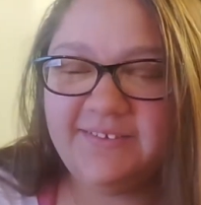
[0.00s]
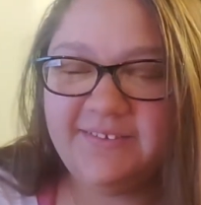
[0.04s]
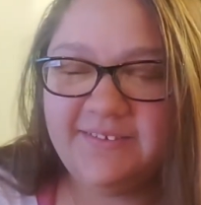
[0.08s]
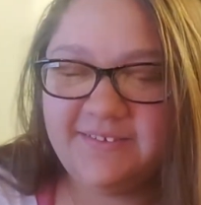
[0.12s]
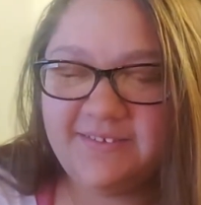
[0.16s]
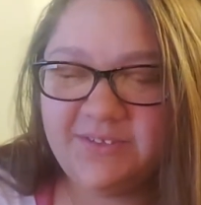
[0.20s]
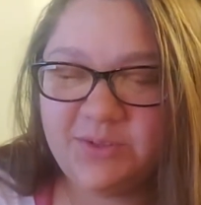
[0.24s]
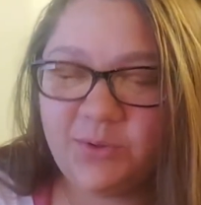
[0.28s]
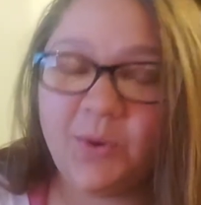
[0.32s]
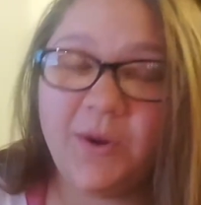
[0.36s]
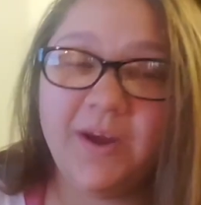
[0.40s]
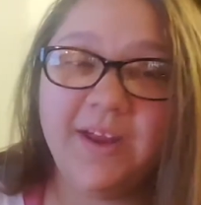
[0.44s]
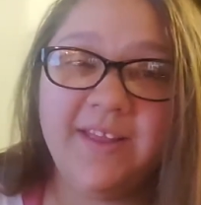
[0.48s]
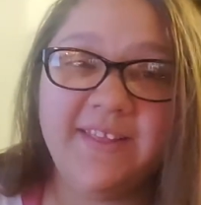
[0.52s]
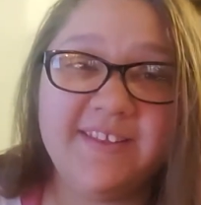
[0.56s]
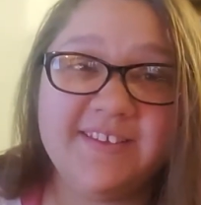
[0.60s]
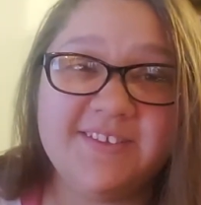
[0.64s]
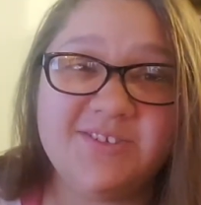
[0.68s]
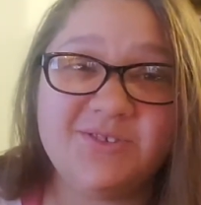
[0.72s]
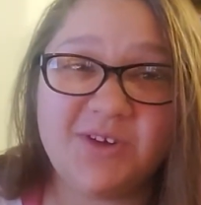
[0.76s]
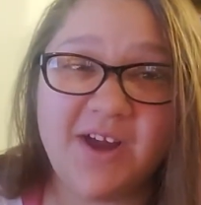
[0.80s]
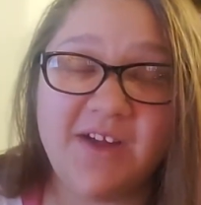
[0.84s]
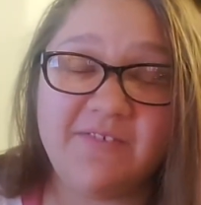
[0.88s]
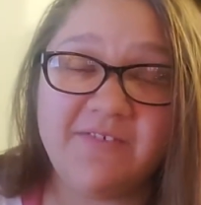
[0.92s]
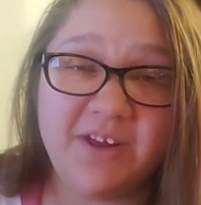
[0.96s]
during
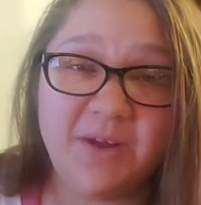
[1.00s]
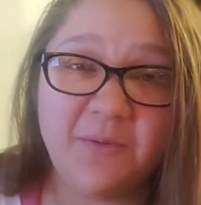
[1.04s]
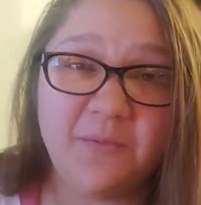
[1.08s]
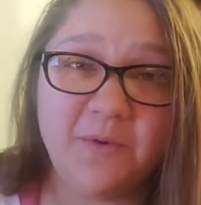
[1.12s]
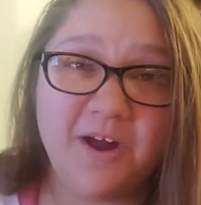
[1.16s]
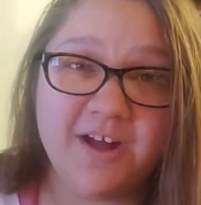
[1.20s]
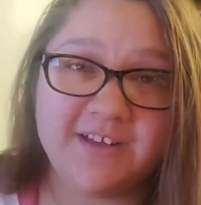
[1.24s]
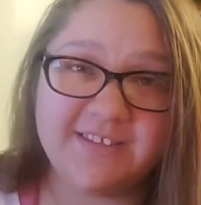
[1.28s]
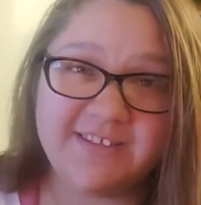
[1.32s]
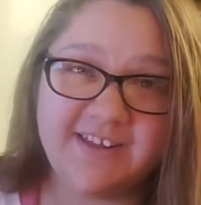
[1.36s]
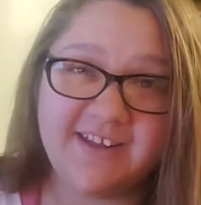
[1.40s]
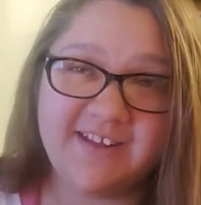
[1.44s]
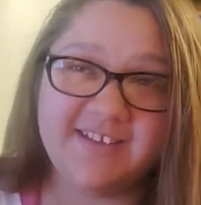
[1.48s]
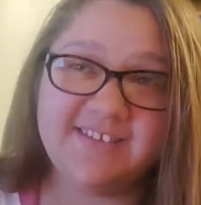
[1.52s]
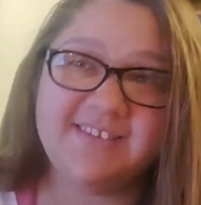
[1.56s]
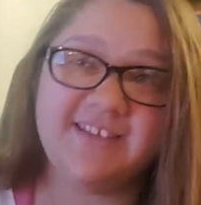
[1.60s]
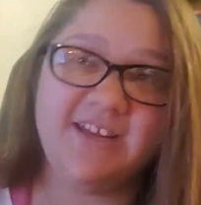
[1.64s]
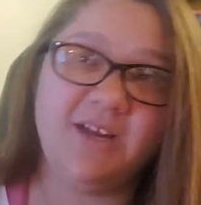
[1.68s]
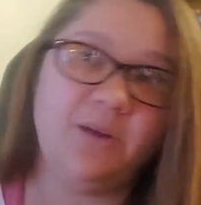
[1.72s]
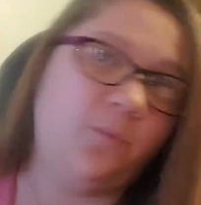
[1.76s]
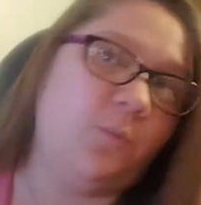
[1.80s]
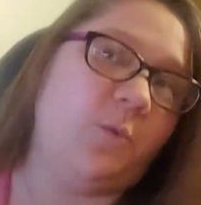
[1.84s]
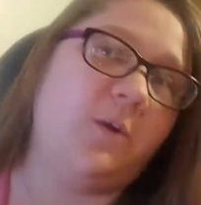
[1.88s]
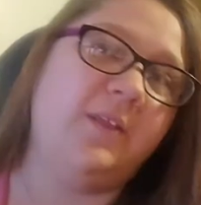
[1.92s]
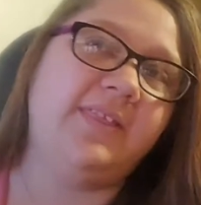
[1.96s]
this drafting process.
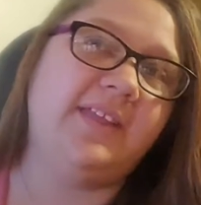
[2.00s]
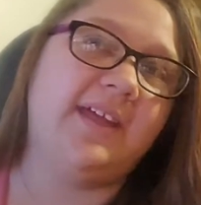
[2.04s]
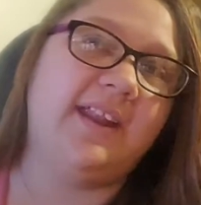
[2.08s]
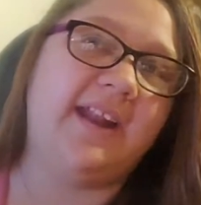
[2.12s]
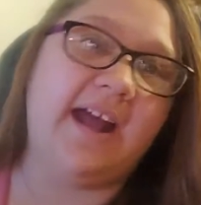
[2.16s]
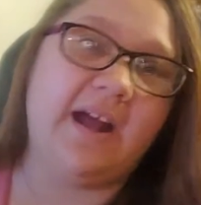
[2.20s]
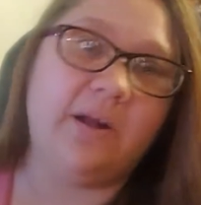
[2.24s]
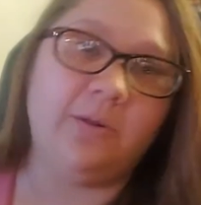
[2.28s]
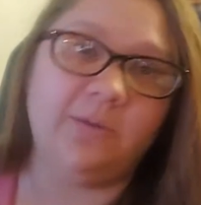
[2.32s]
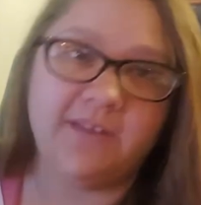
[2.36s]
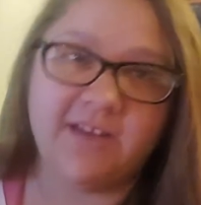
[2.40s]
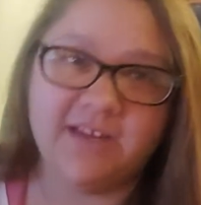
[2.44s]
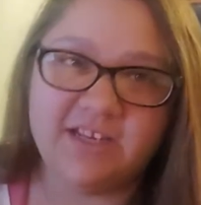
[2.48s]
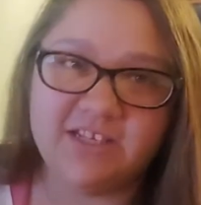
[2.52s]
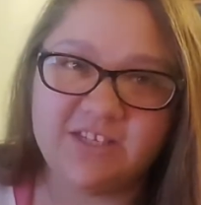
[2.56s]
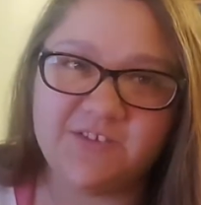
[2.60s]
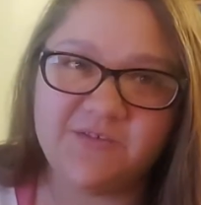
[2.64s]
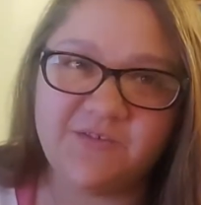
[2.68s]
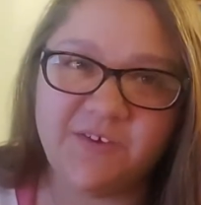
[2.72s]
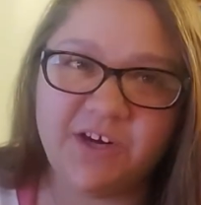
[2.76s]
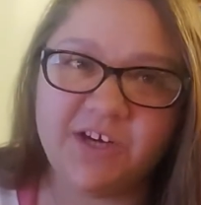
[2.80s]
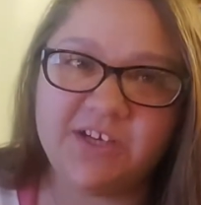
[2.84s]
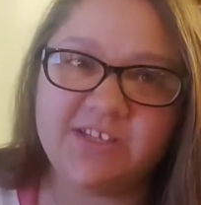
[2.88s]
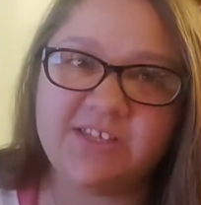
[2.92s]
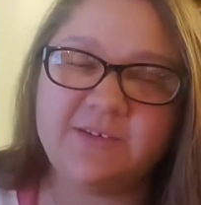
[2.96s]
I'm one that outlines
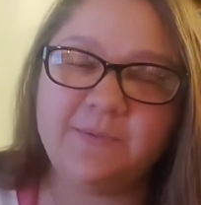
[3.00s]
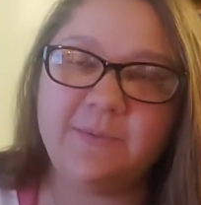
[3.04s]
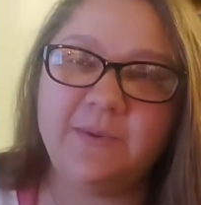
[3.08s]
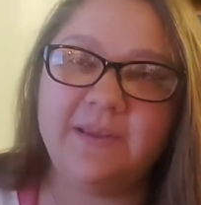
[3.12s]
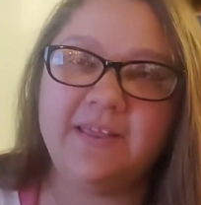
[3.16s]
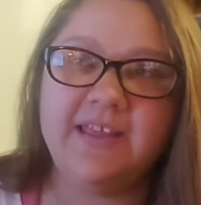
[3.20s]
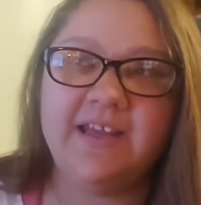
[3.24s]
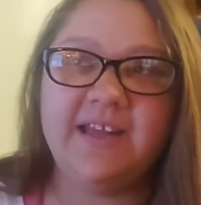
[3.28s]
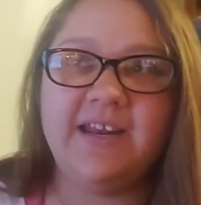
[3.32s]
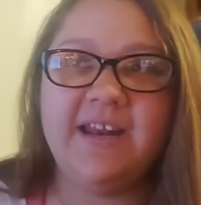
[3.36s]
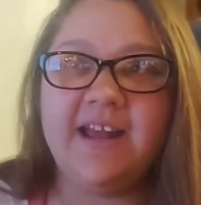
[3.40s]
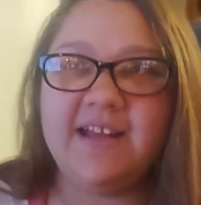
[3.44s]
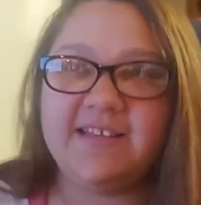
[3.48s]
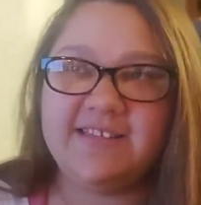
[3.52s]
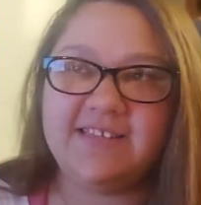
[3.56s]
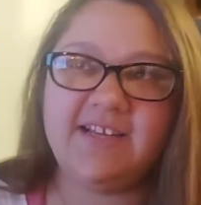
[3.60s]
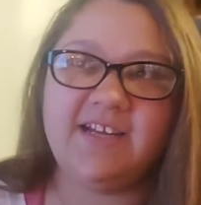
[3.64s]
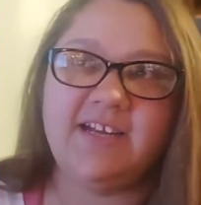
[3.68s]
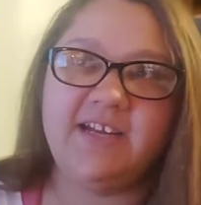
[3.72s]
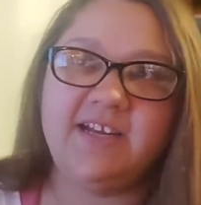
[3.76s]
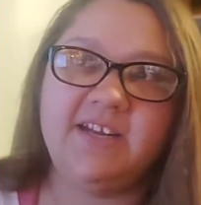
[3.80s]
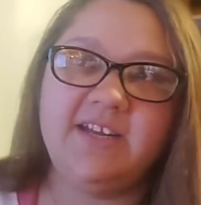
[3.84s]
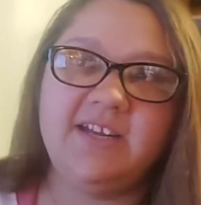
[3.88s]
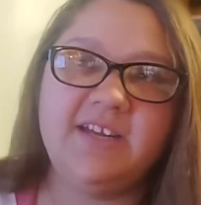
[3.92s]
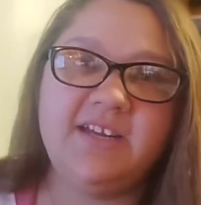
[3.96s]
first, but then as
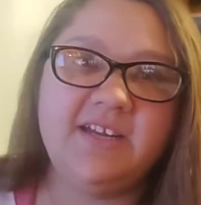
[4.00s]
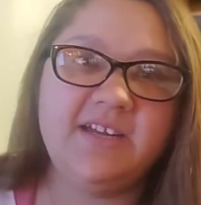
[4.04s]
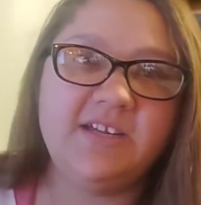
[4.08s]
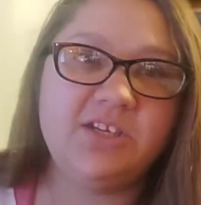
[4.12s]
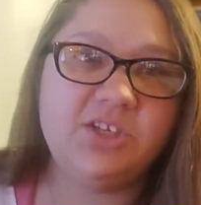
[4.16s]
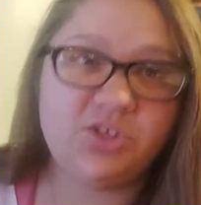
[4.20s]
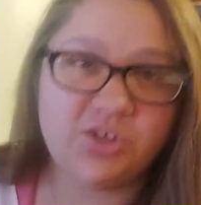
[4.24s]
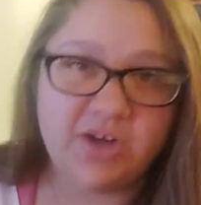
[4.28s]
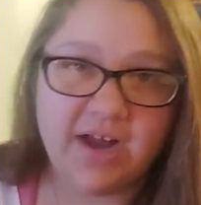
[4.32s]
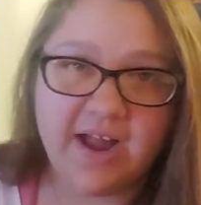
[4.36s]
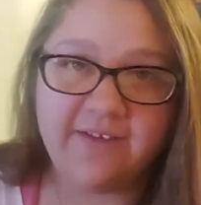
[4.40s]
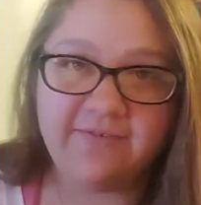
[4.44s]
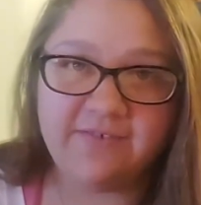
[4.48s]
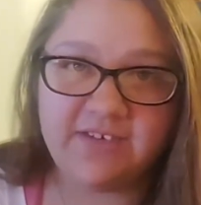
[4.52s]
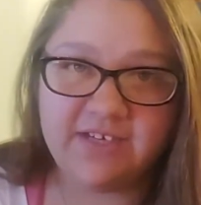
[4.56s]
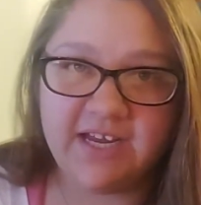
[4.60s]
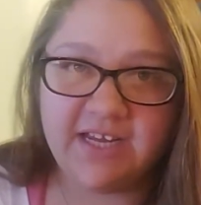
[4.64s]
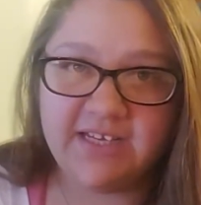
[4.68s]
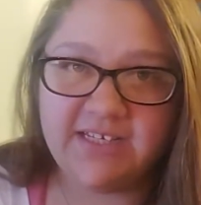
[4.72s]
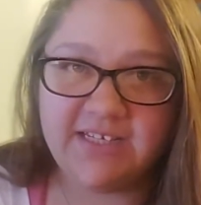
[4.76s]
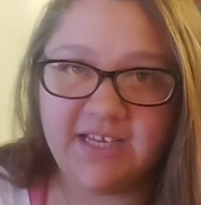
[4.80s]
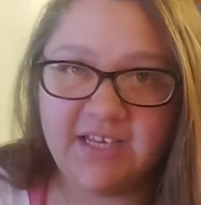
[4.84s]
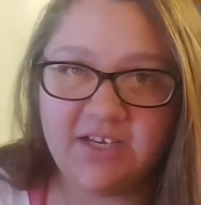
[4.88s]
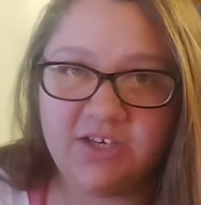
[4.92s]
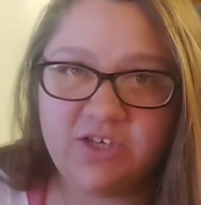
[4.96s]
I draft,
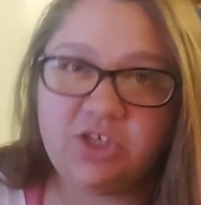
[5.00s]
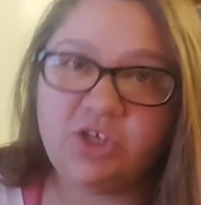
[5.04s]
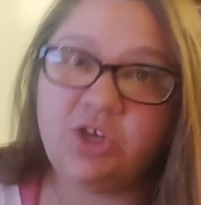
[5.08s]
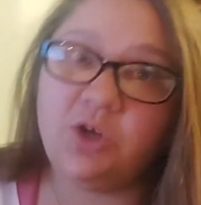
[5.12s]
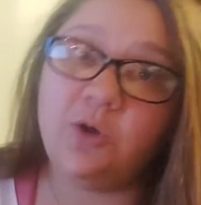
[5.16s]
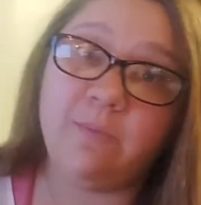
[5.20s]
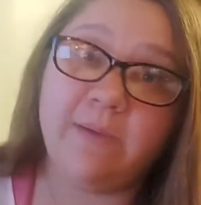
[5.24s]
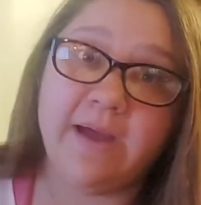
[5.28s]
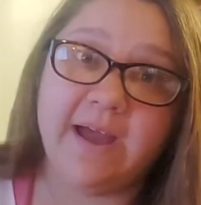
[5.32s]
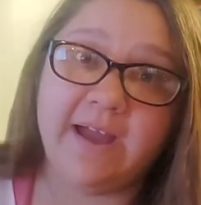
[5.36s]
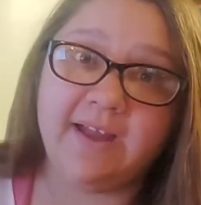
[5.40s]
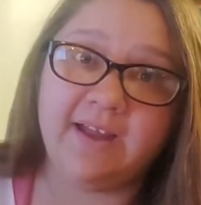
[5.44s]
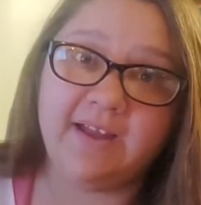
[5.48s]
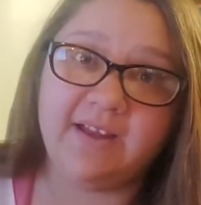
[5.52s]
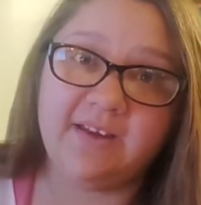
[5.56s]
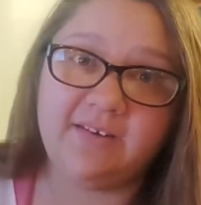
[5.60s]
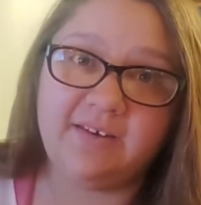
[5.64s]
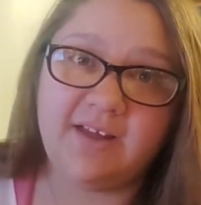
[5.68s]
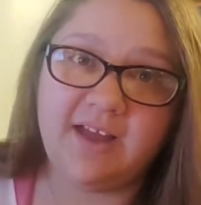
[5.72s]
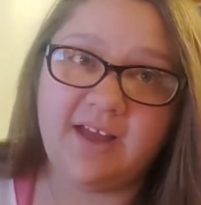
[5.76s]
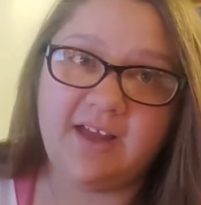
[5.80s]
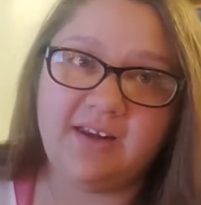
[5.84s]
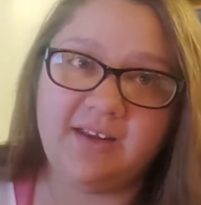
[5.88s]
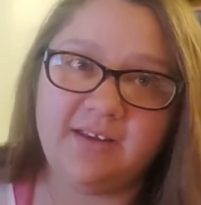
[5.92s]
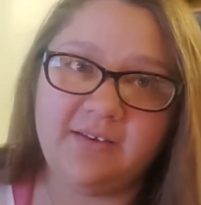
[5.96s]
I tend to go back and
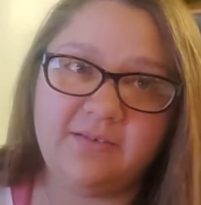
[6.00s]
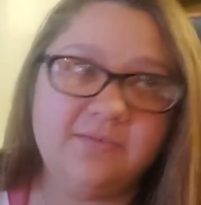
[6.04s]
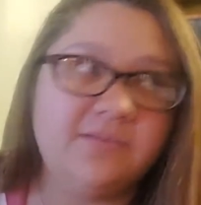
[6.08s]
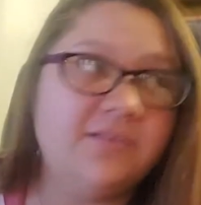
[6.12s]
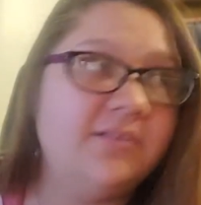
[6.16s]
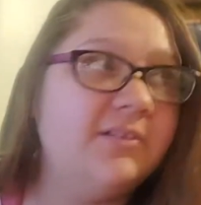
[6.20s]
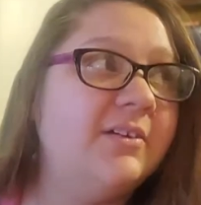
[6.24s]
edit